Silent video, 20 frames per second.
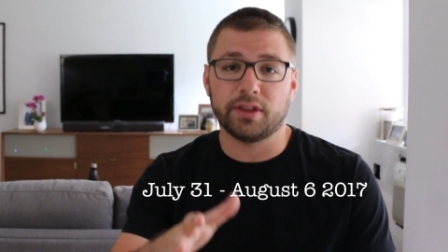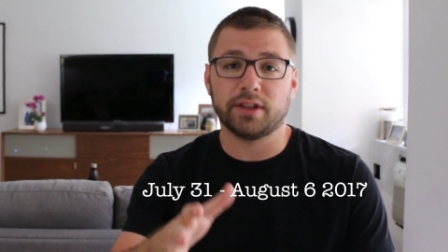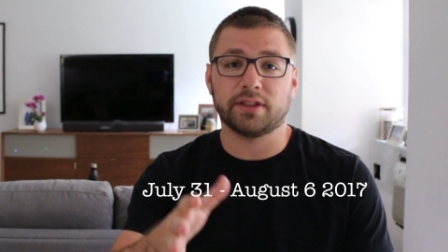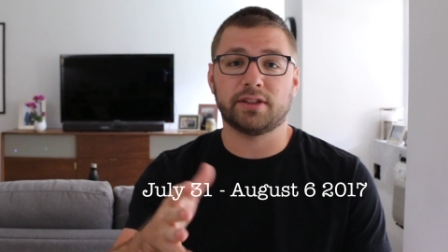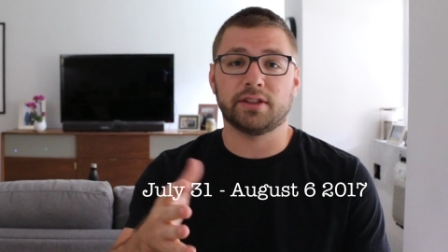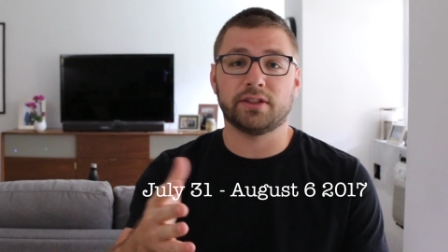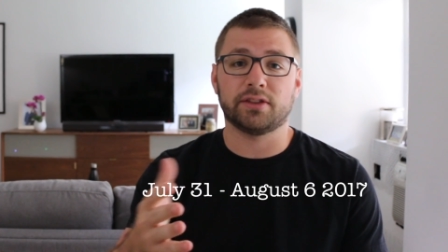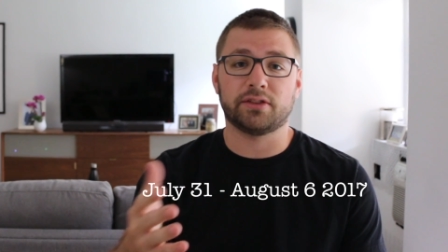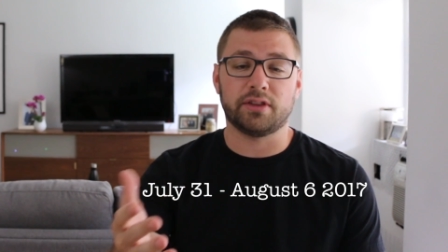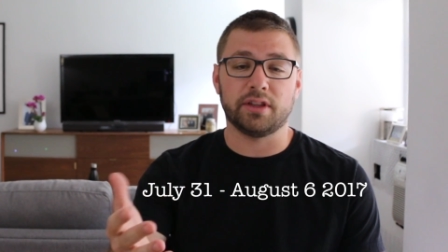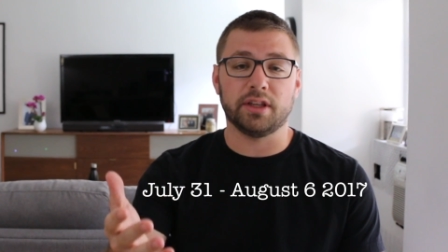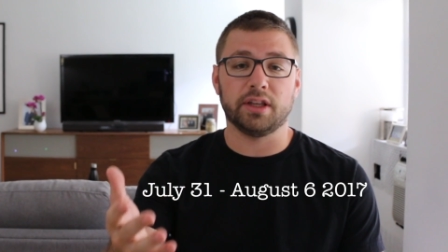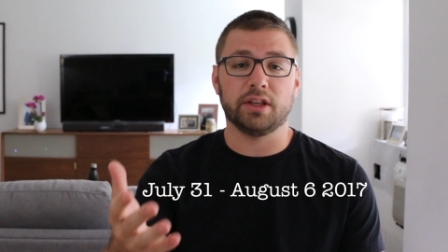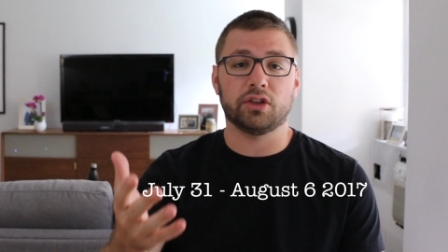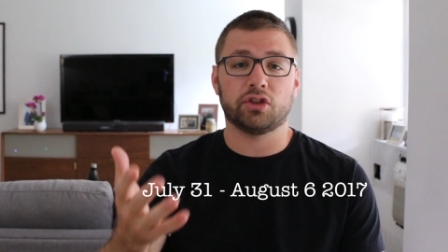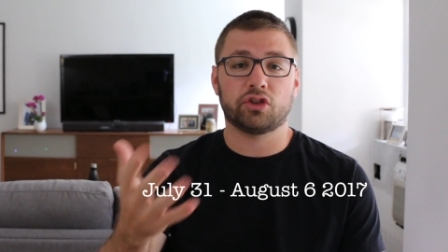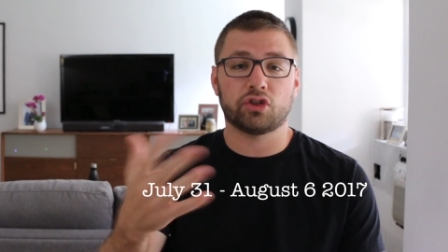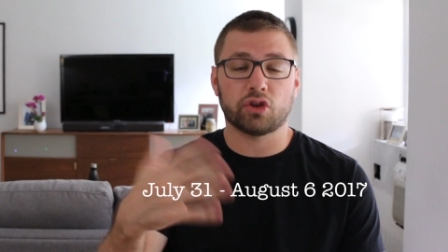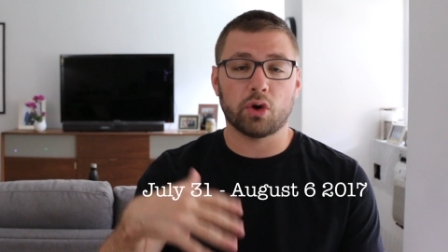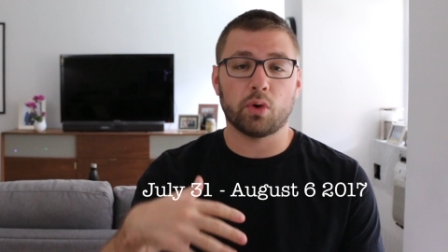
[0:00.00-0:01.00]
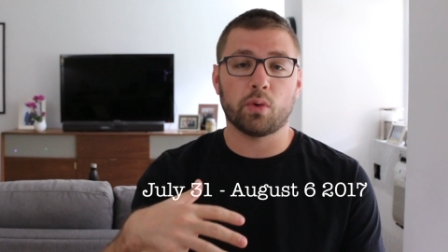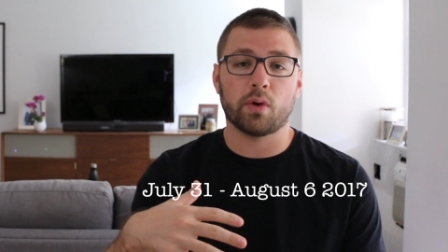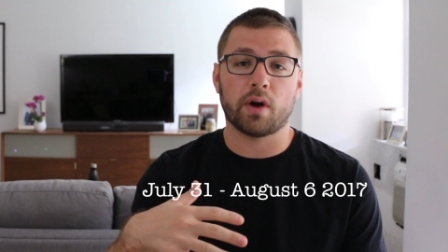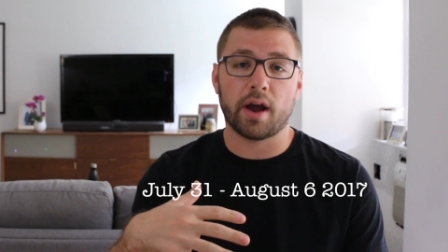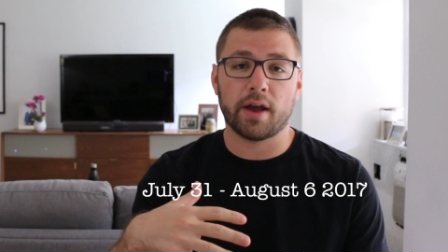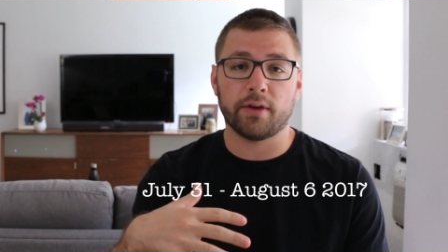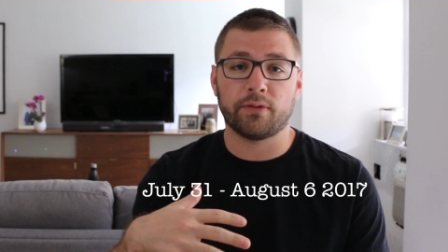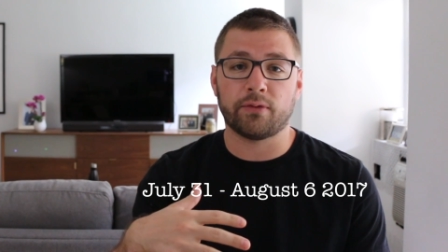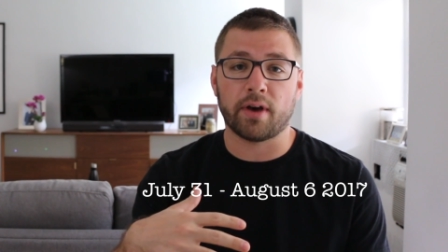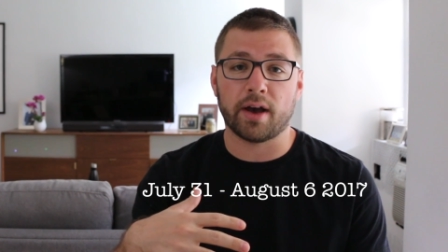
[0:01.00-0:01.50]
this is the show
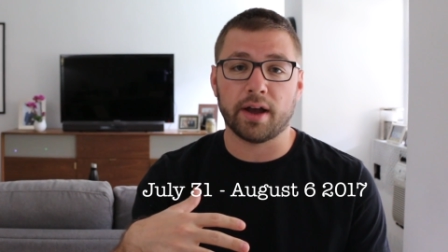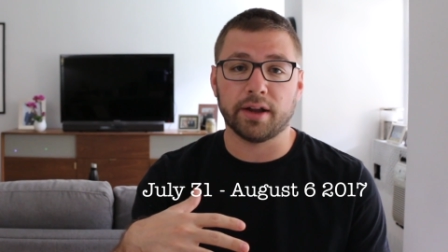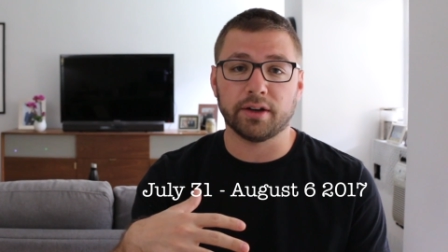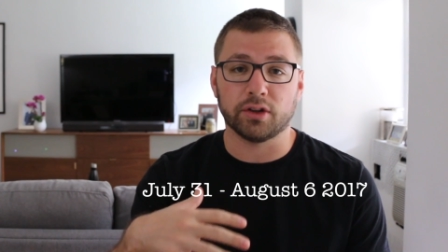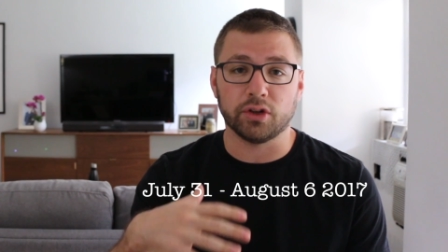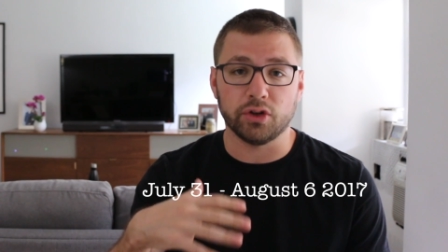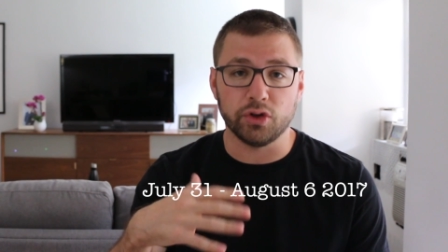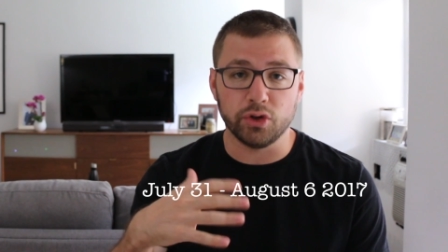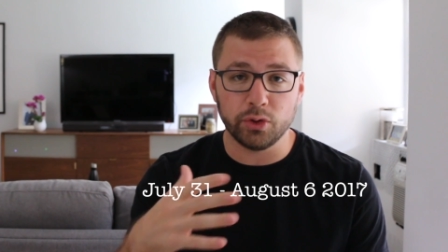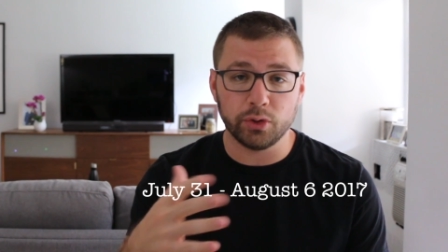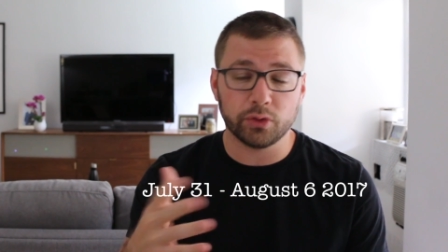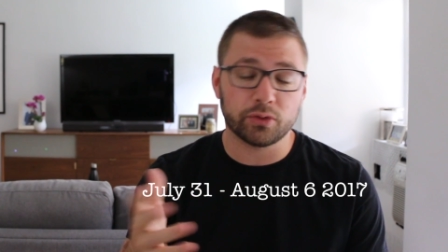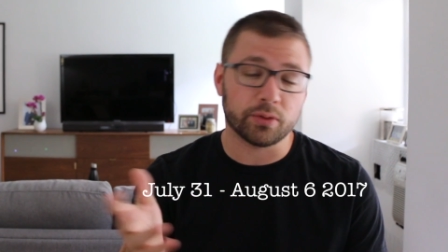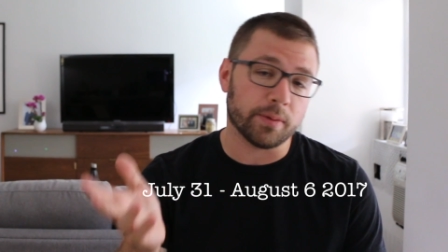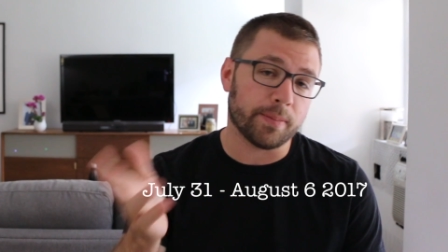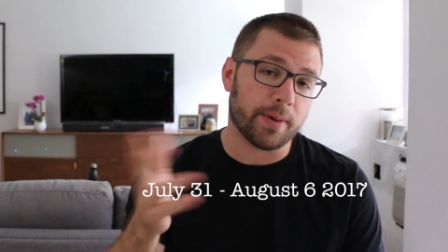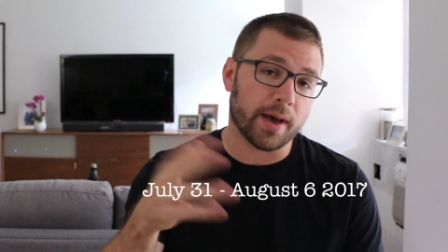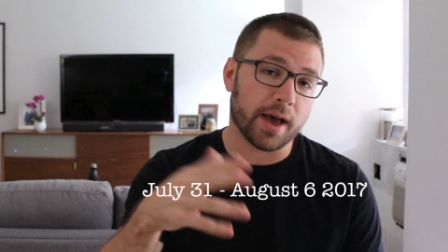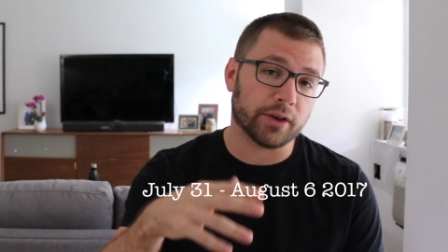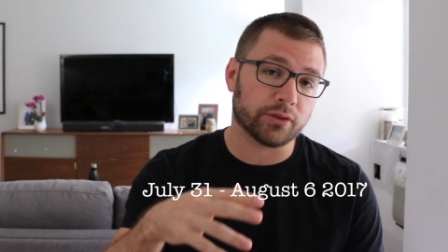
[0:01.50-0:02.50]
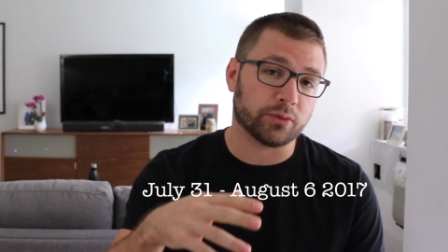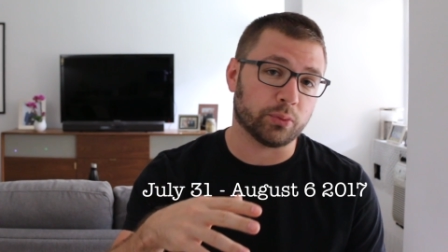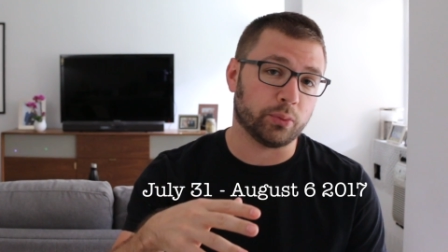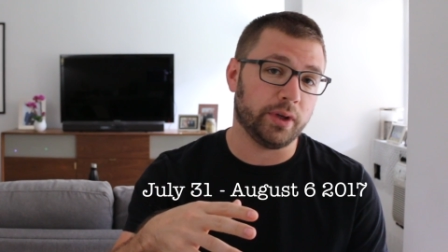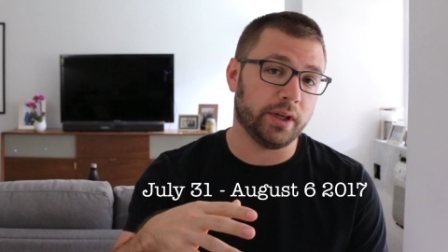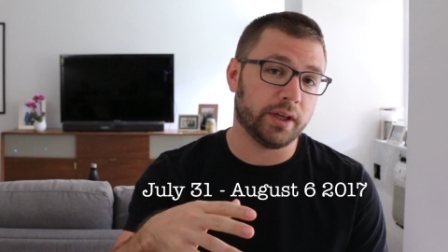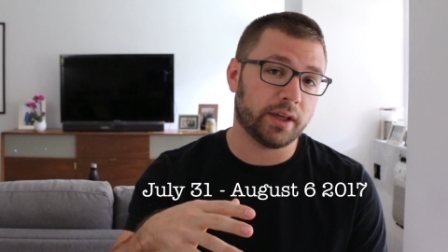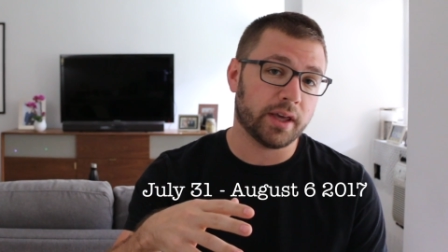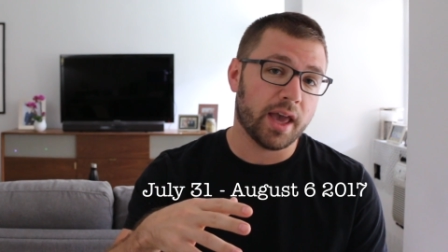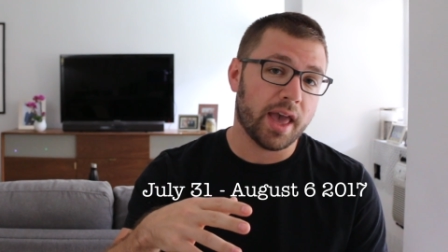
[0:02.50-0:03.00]
where I find news from the past
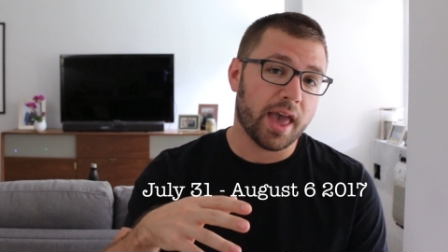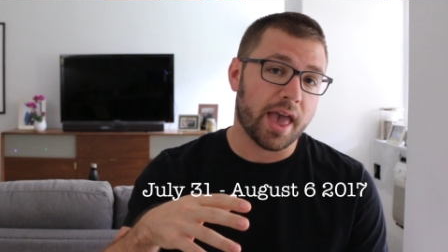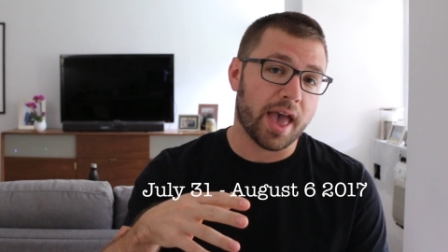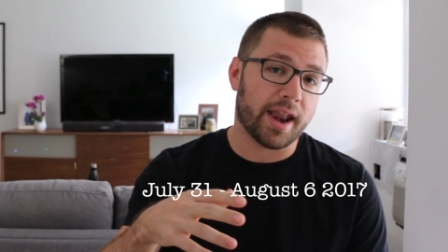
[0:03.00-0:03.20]
week